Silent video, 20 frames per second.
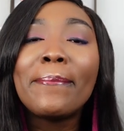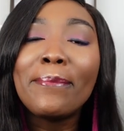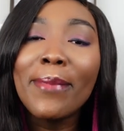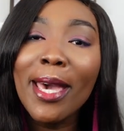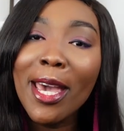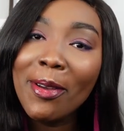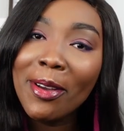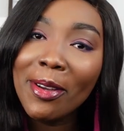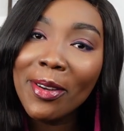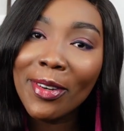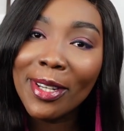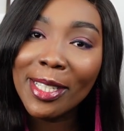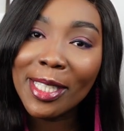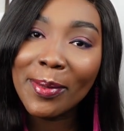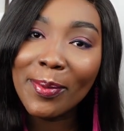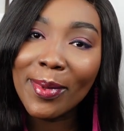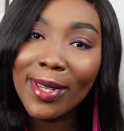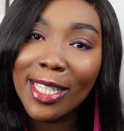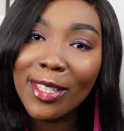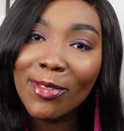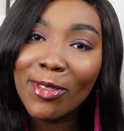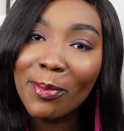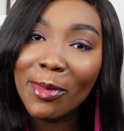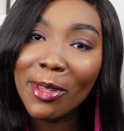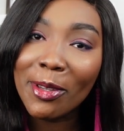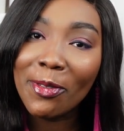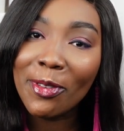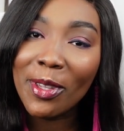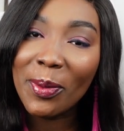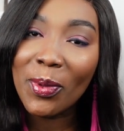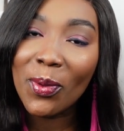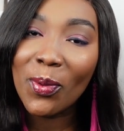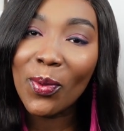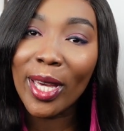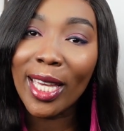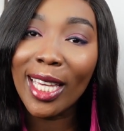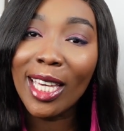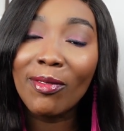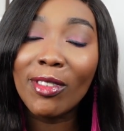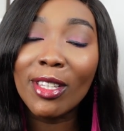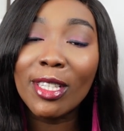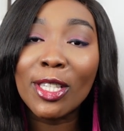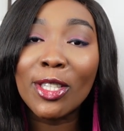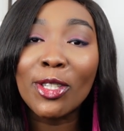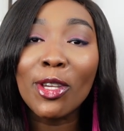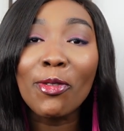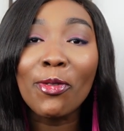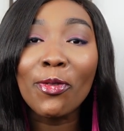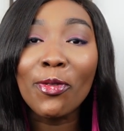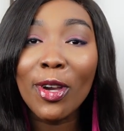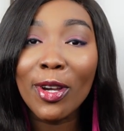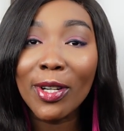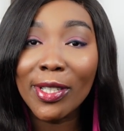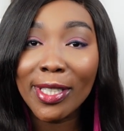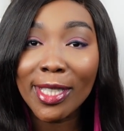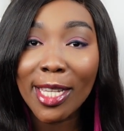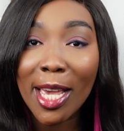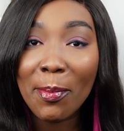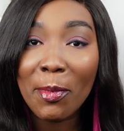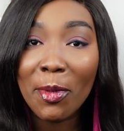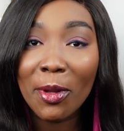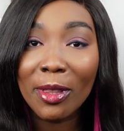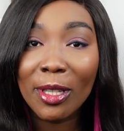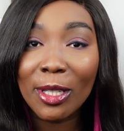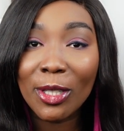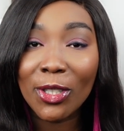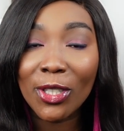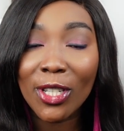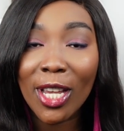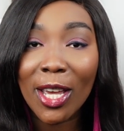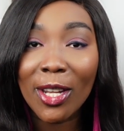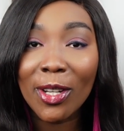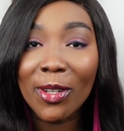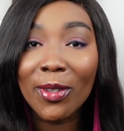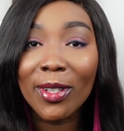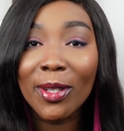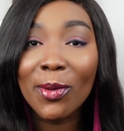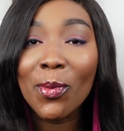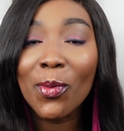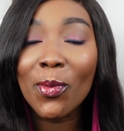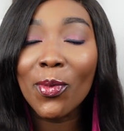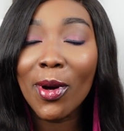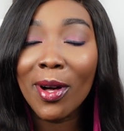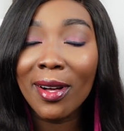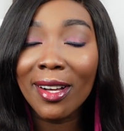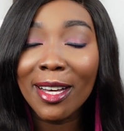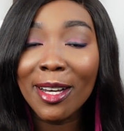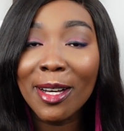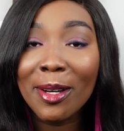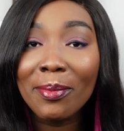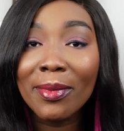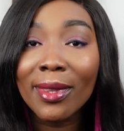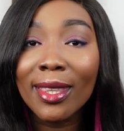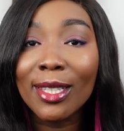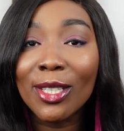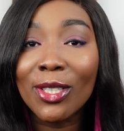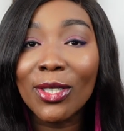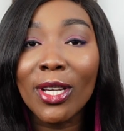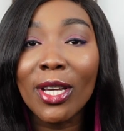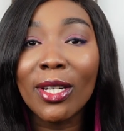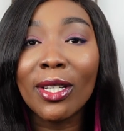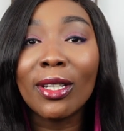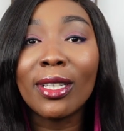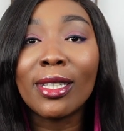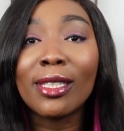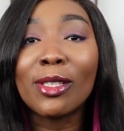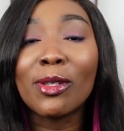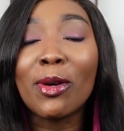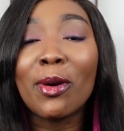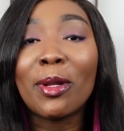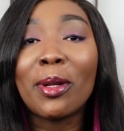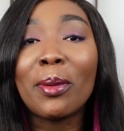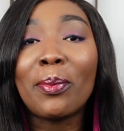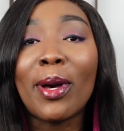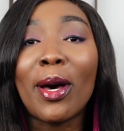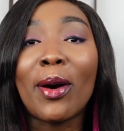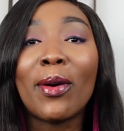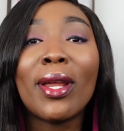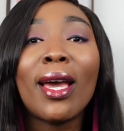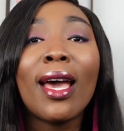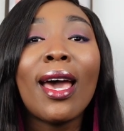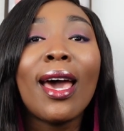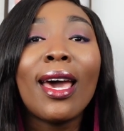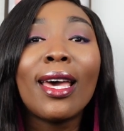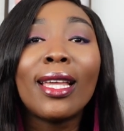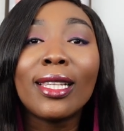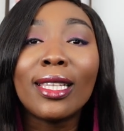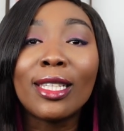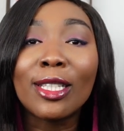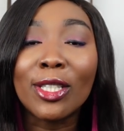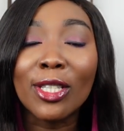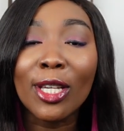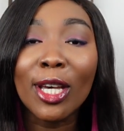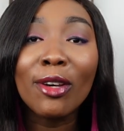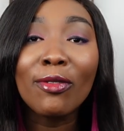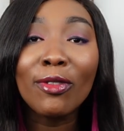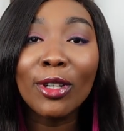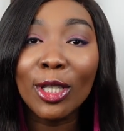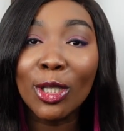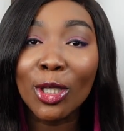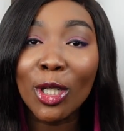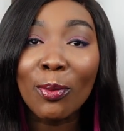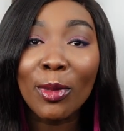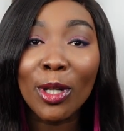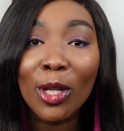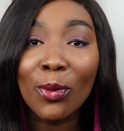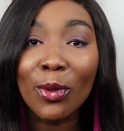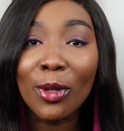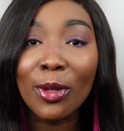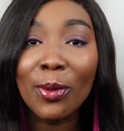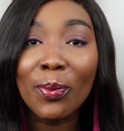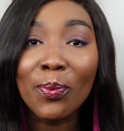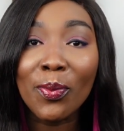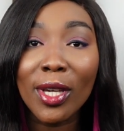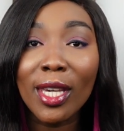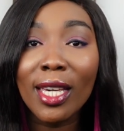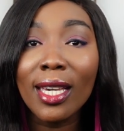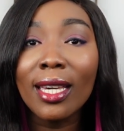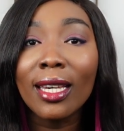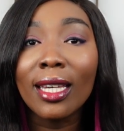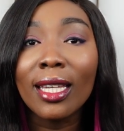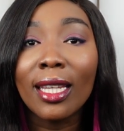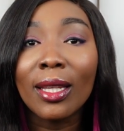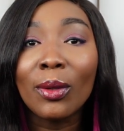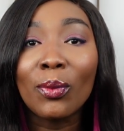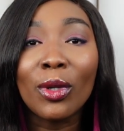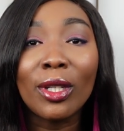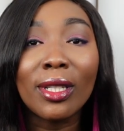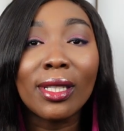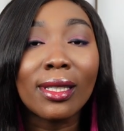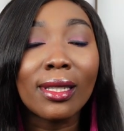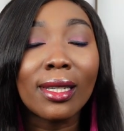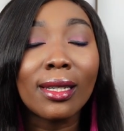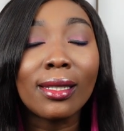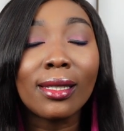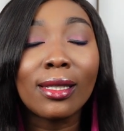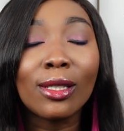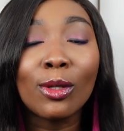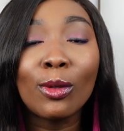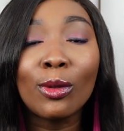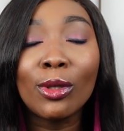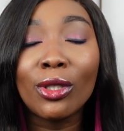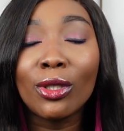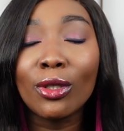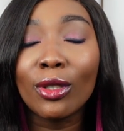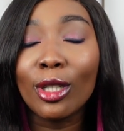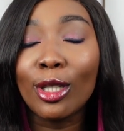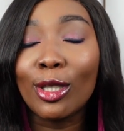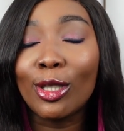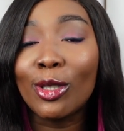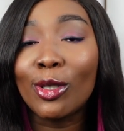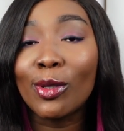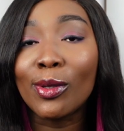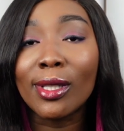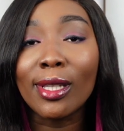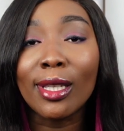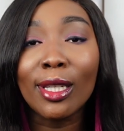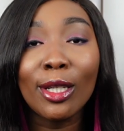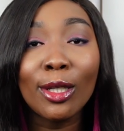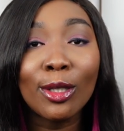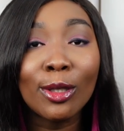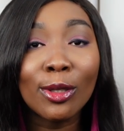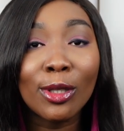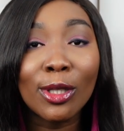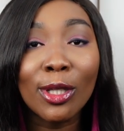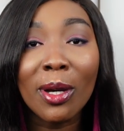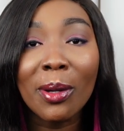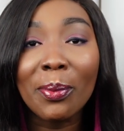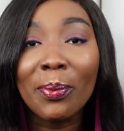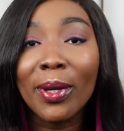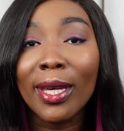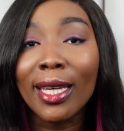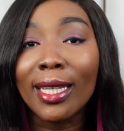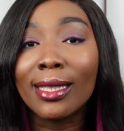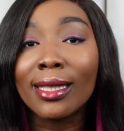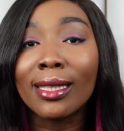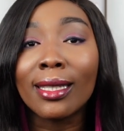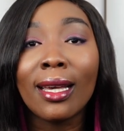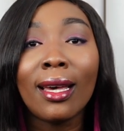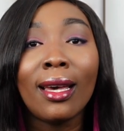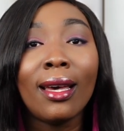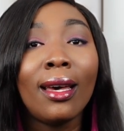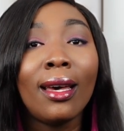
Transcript: Merry Christmas from the Phoebe Way. If this is your first time on this channel, welcome. This channel is all about discovering Germany with me. We discuss social issues, legal topics,